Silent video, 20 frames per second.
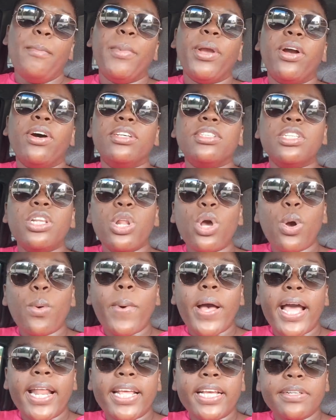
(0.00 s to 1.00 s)
because
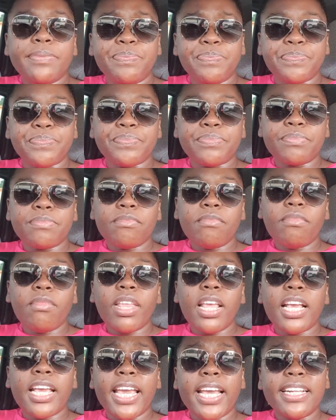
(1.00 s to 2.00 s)
nobody
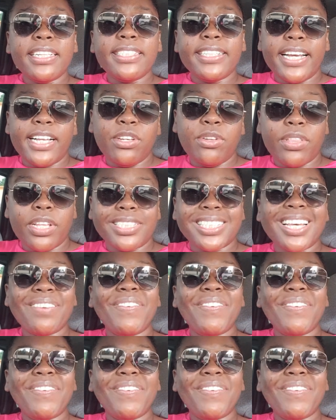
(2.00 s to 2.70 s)
can tell you this.